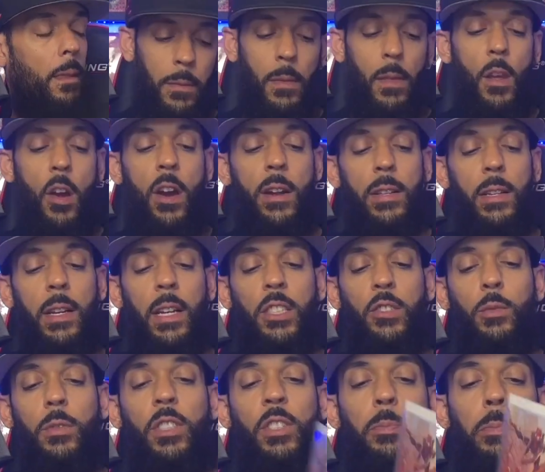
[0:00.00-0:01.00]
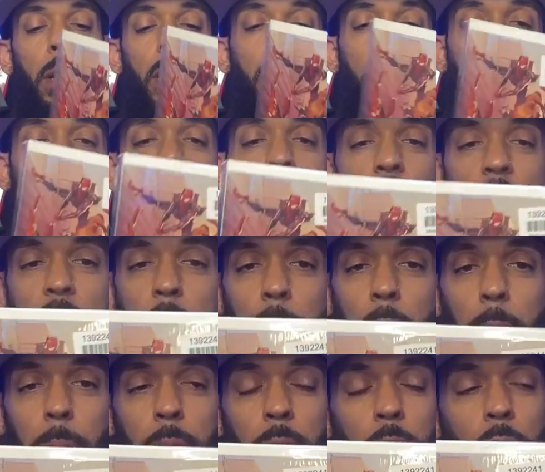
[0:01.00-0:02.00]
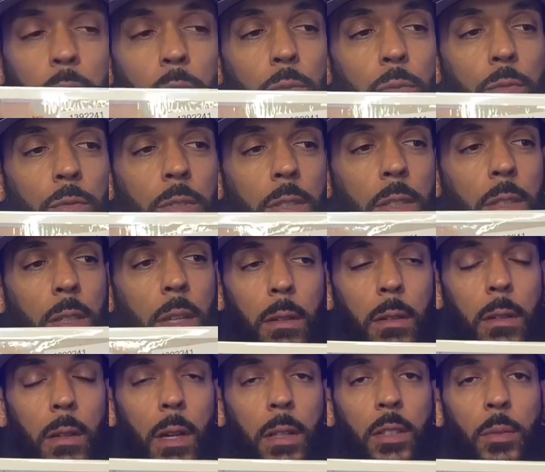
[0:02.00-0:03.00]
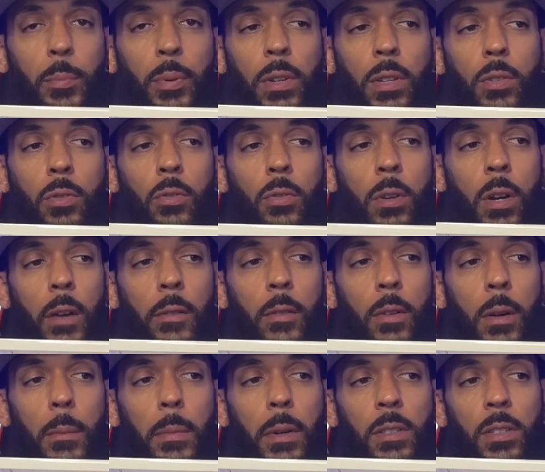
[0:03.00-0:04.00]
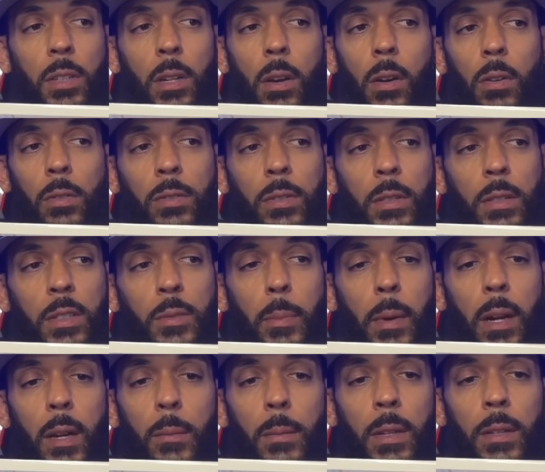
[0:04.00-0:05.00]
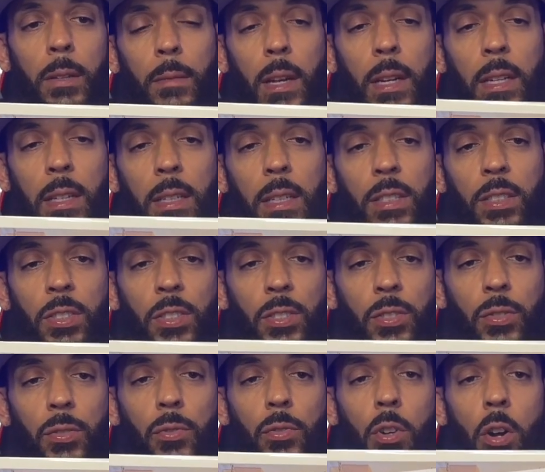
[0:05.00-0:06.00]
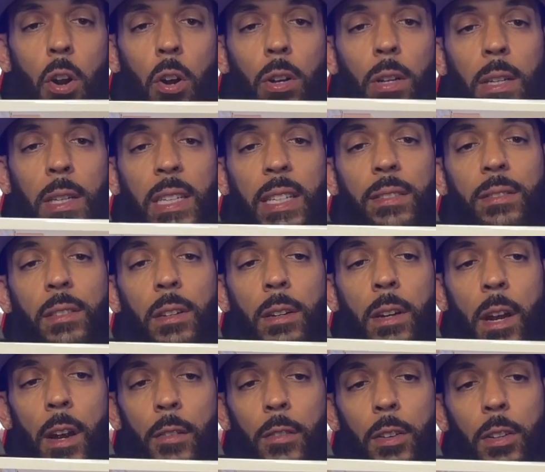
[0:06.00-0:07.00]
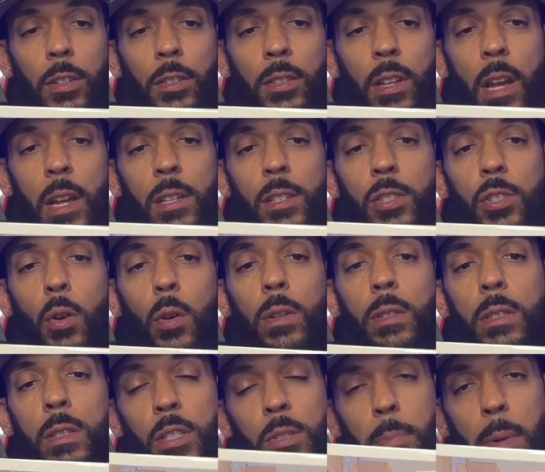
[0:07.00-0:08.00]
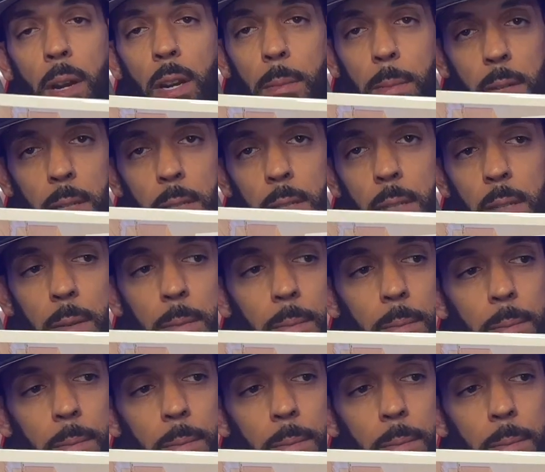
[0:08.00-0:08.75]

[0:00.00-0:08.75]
All right, the next one is Spider-Verse Team Up issue 3. That's a pretty cool cover with a bunch of the alternate Spider-Man, and in this issue Karn leaves the Inheritors and joins the Spider-Man team.